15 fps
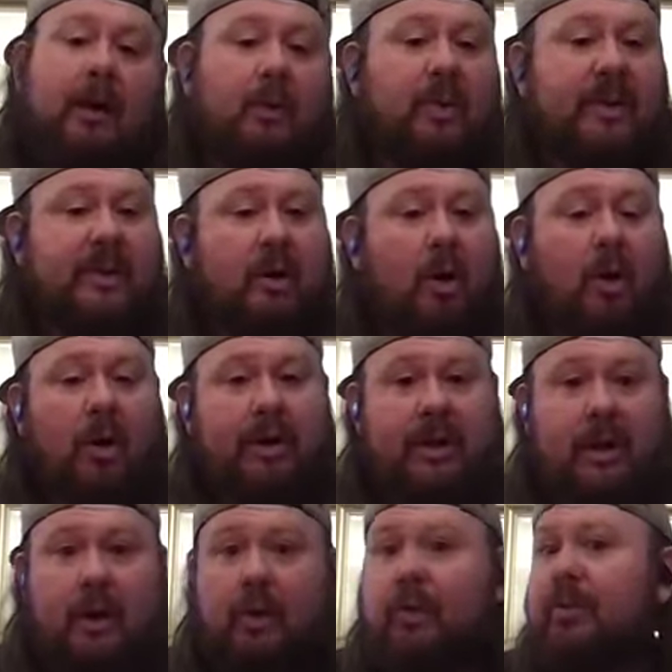With
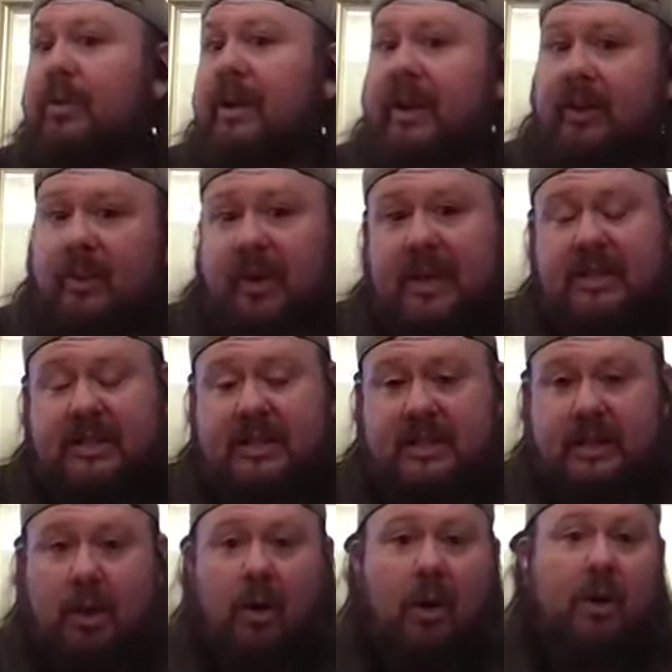cardio, it raises
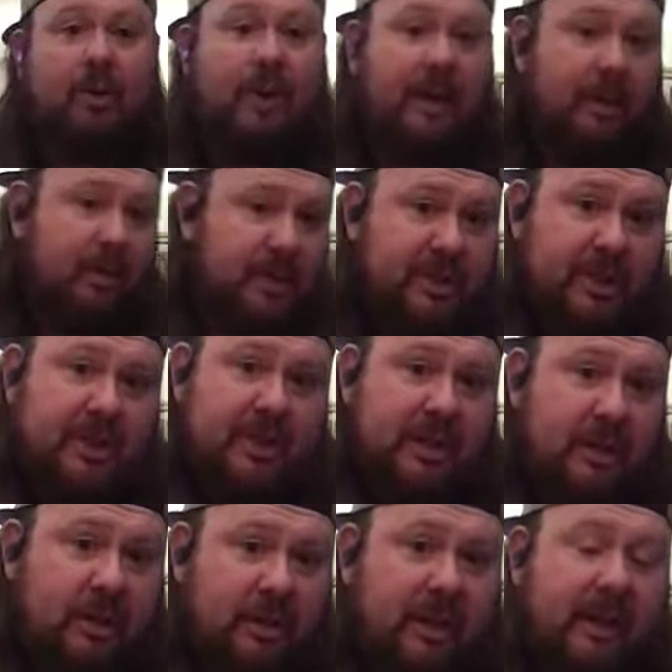the heart rate, which is a
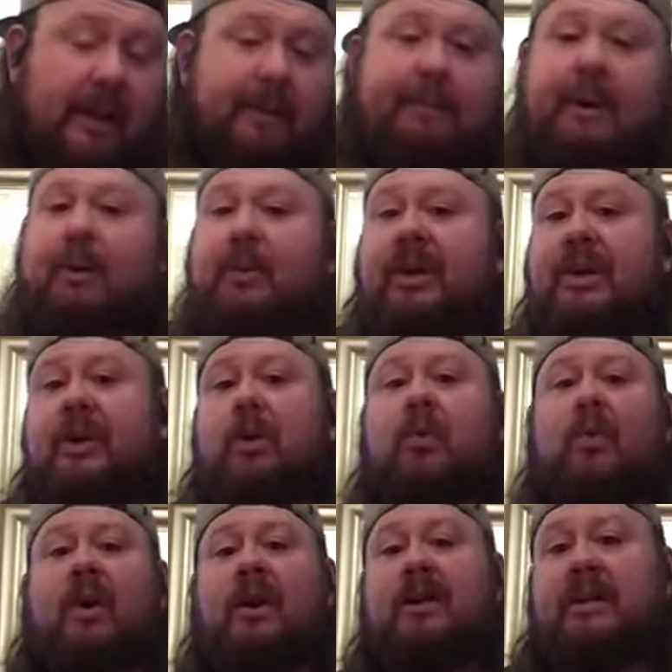good thing, but we don't
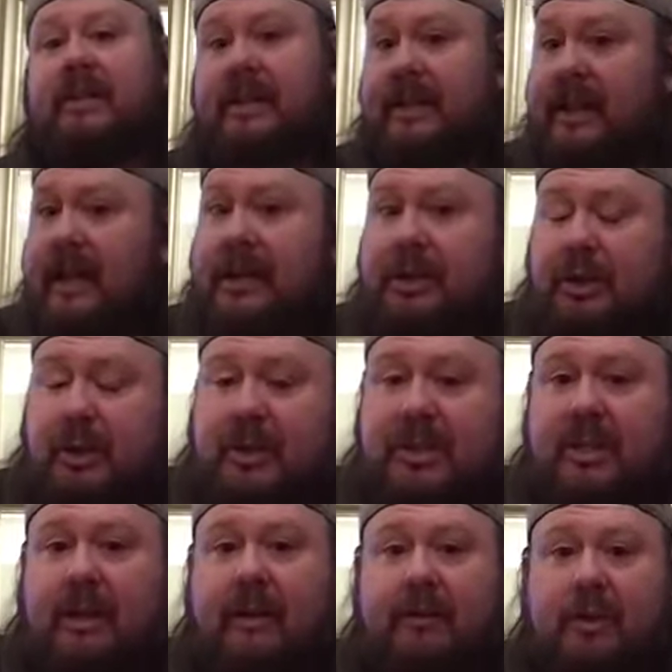want it to
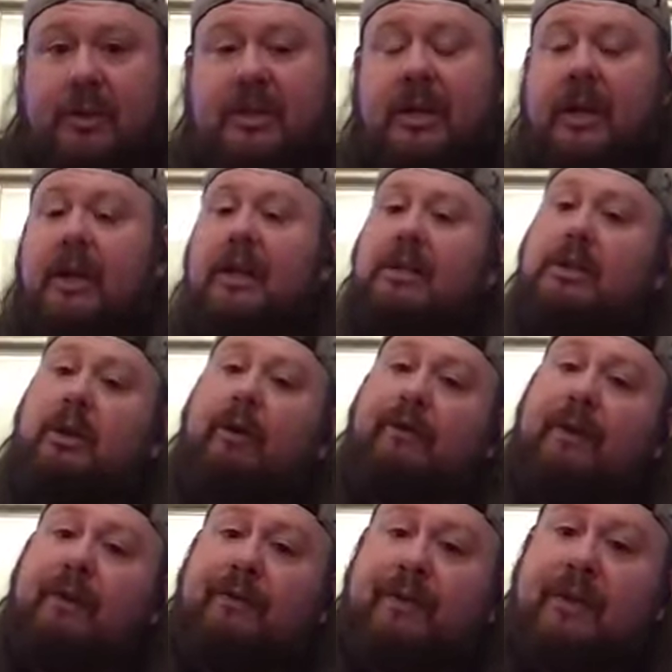dangerous levels. So if
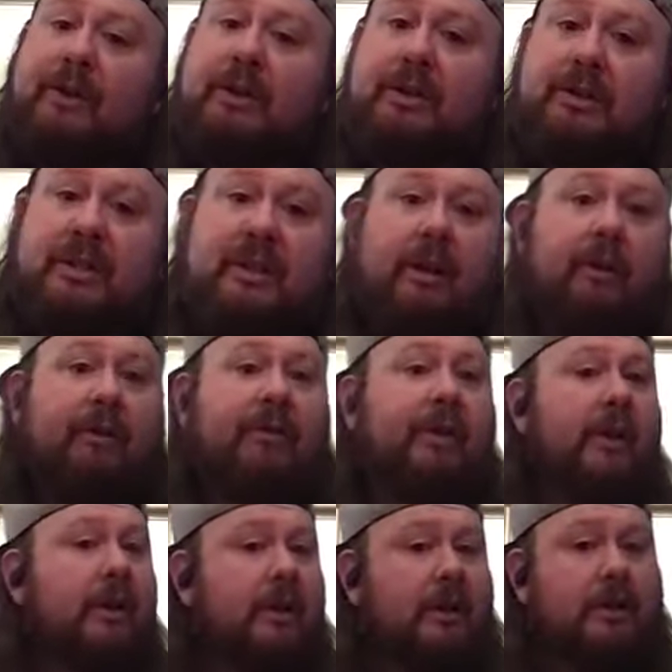you feel yourself
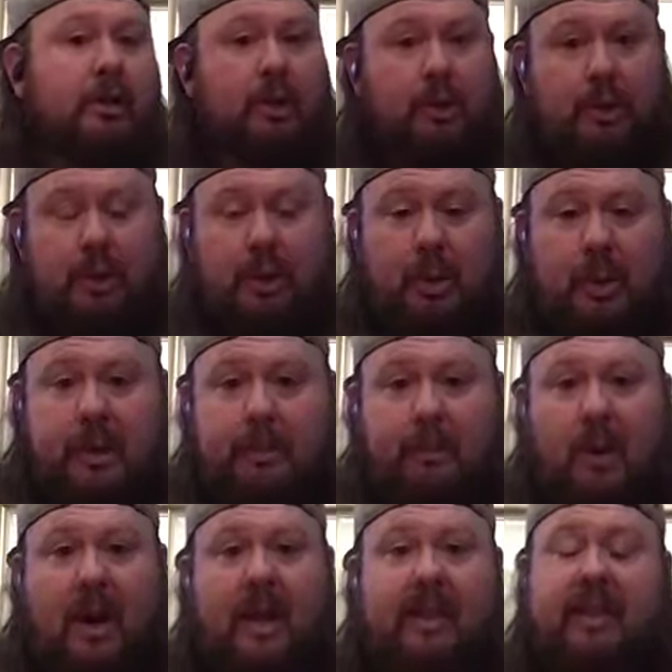too short of
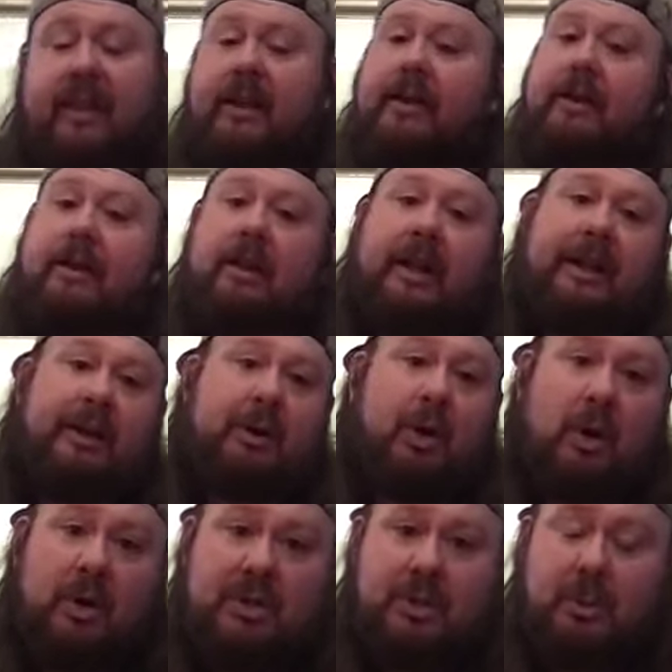breath, like your
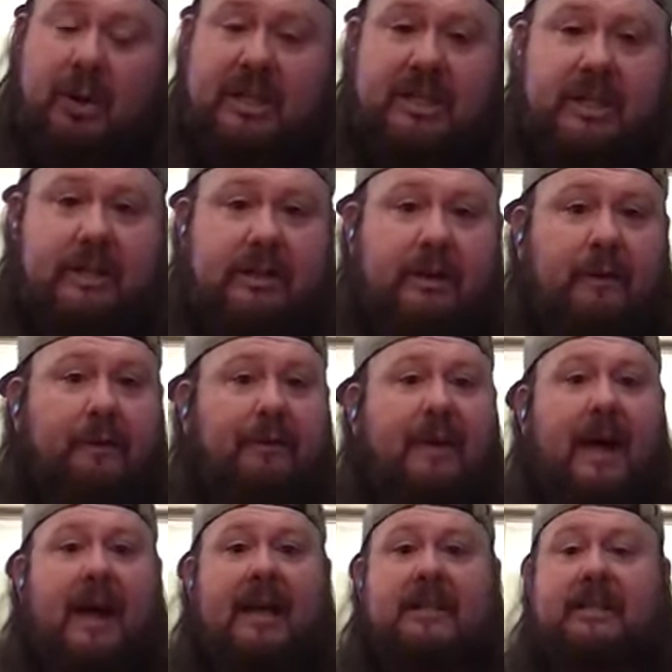heart's racing too
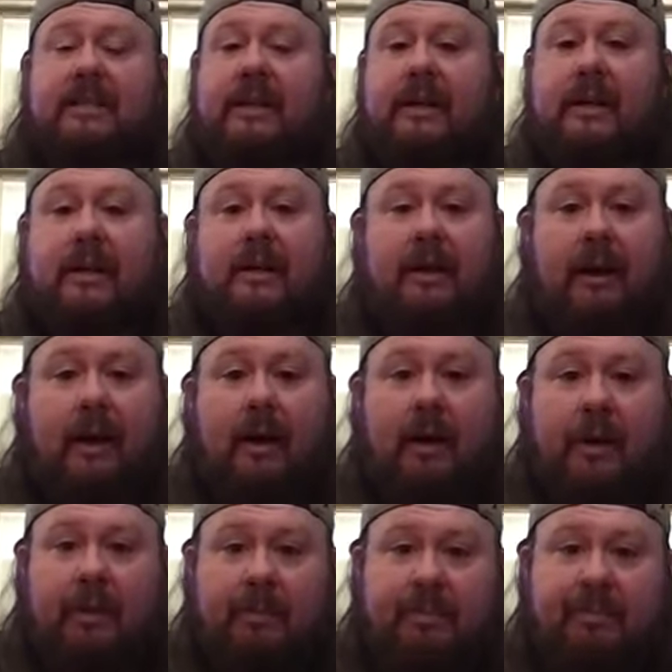fast,
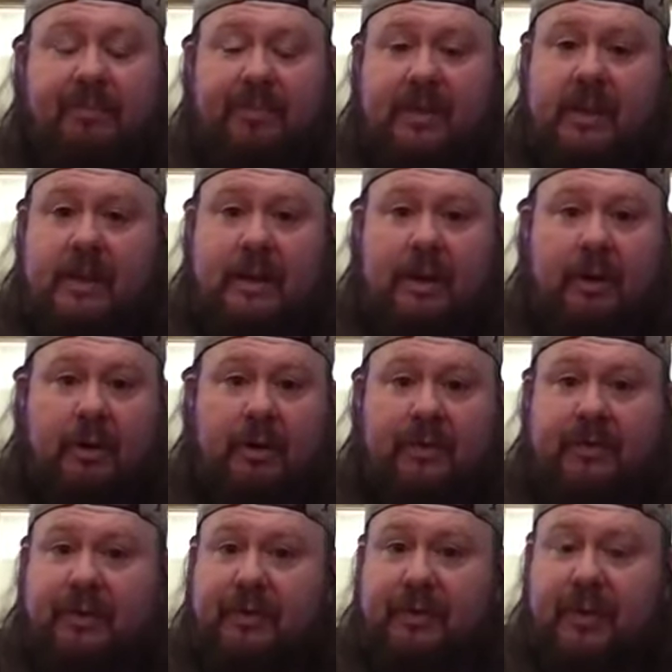
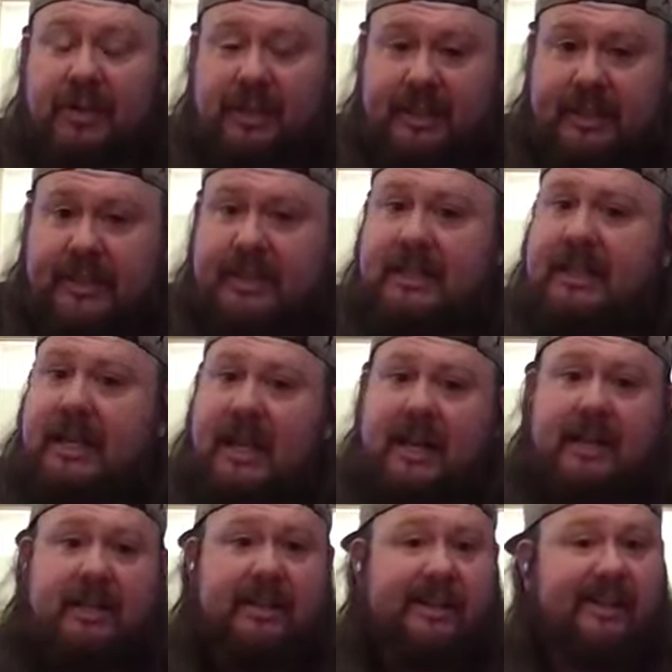if you're feeling dizzy,
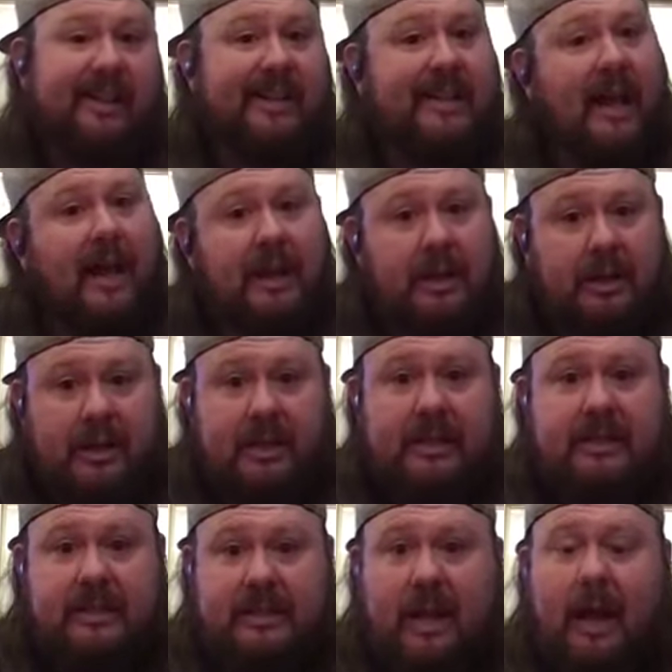anything like that, you need
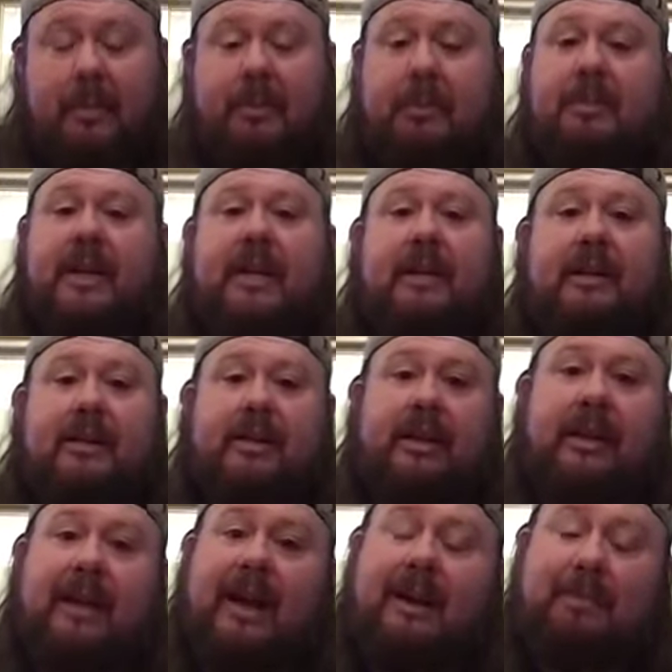to stop
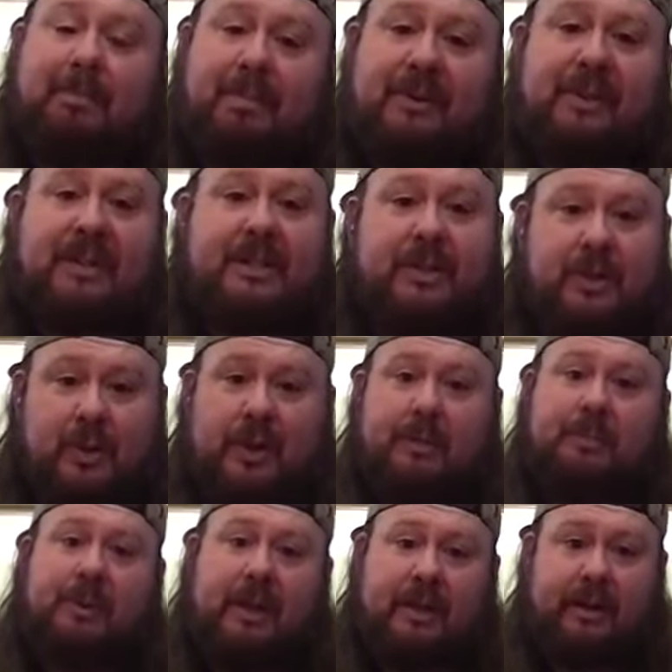immediately. And please
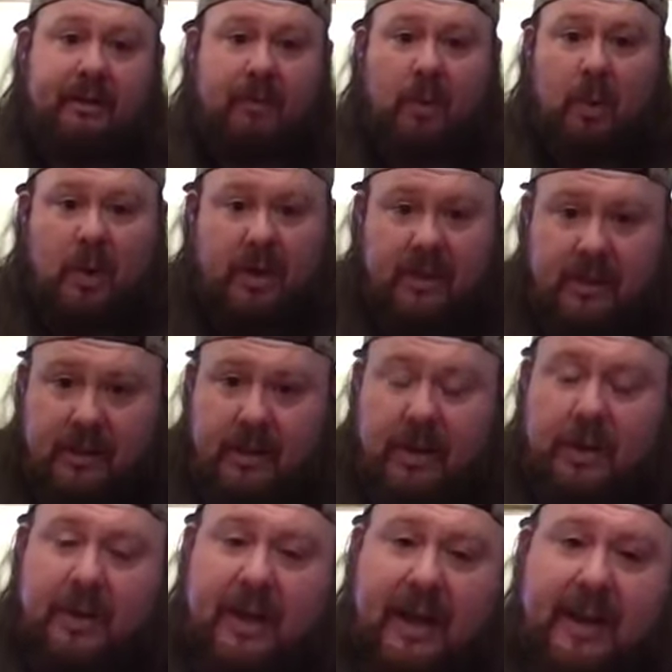drink plenty of water,
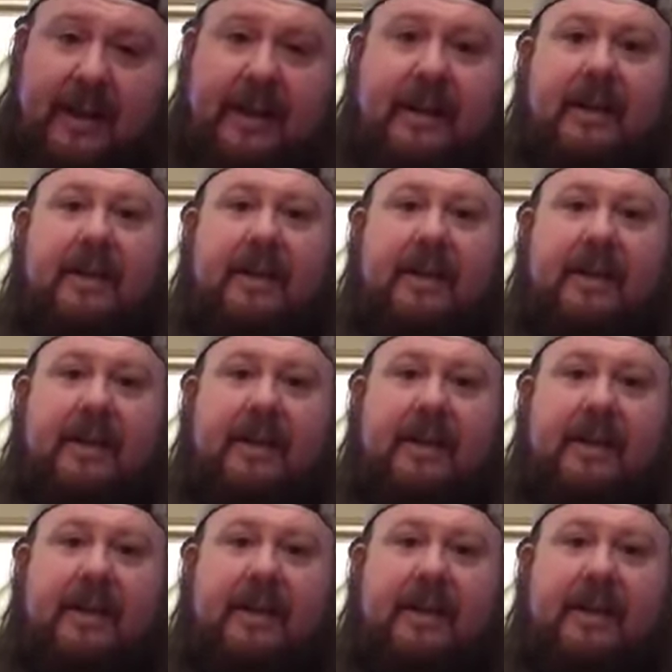okay?